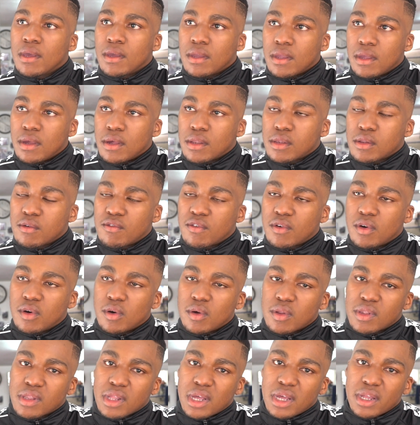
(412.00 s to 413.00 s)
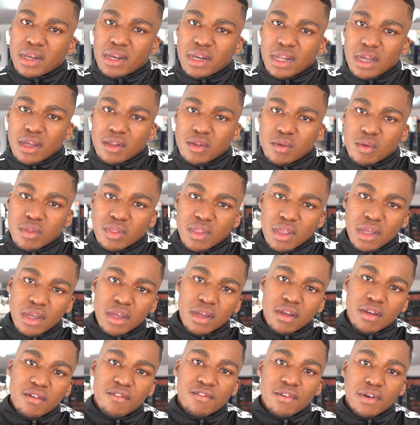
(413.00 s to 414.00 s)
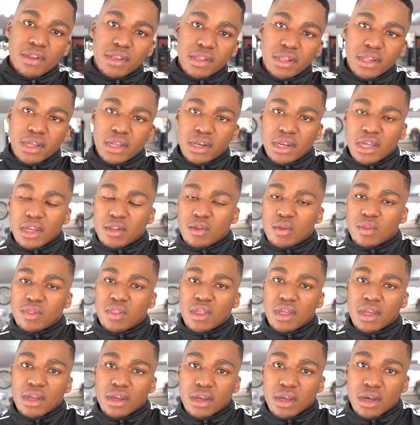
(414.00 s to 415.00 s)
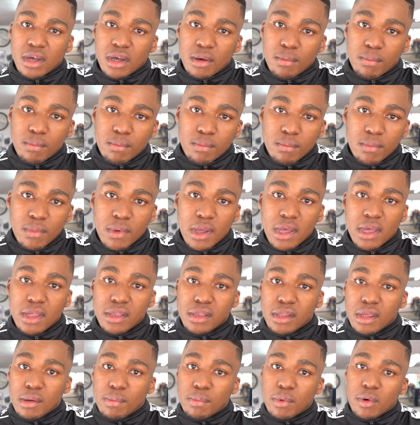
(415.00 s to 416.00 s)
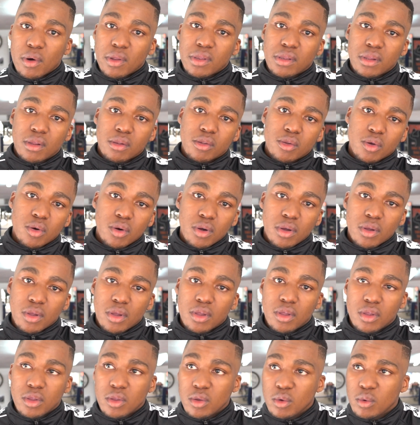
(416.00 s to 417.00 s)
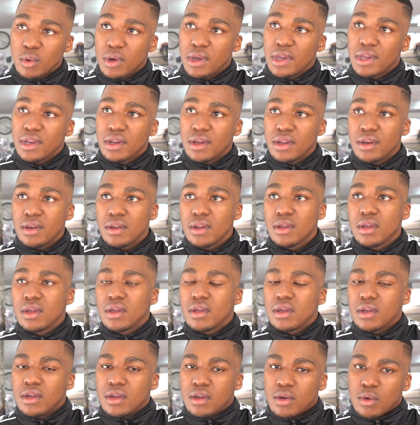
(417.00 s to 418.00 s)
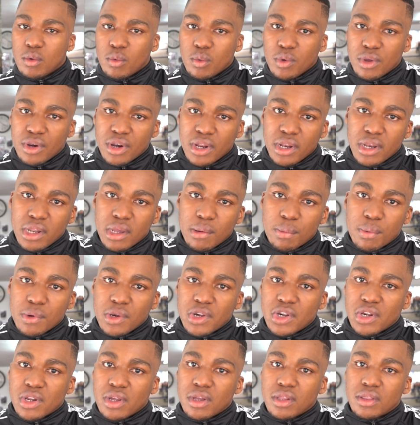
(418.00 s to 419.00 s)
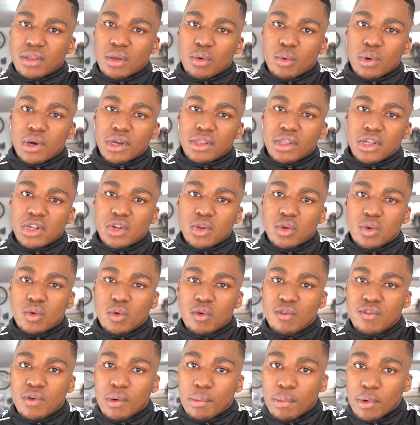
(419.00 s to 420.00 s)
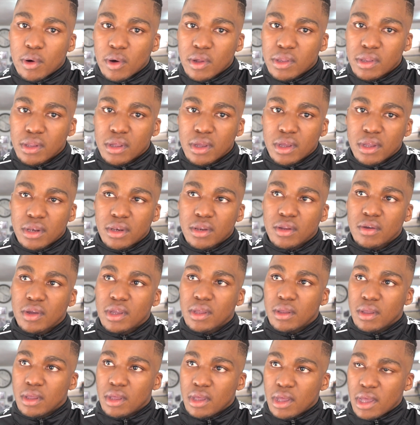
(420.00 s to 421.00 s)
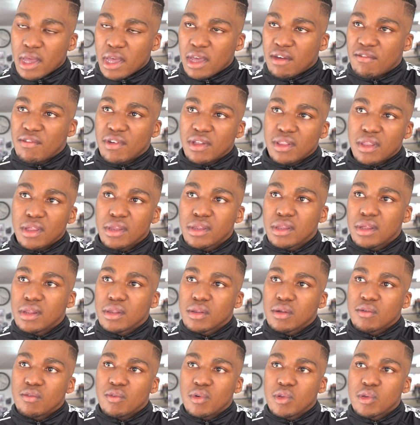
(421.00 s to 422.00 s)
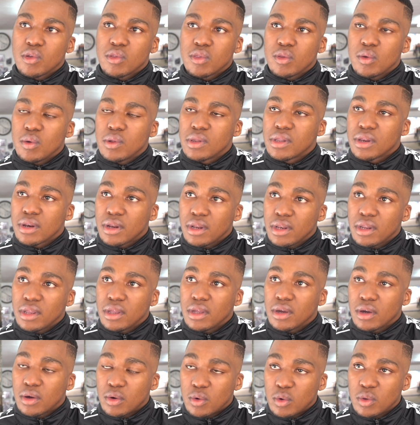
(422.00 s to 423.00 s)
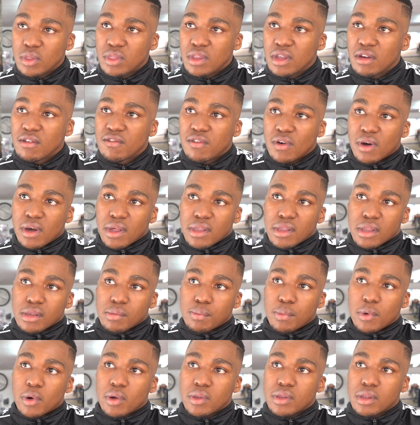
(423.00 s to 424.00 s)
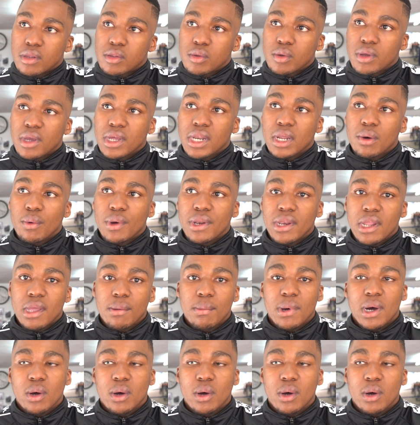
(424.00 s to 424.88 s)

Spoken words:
Yes, of course. I'd like to thank, firstly, I'd like to thank SA Boxing Talk, you, Hayden. We really appreciate the work that you do for boxing, and having these interviews with you is really a good thing for us as boxers to get our name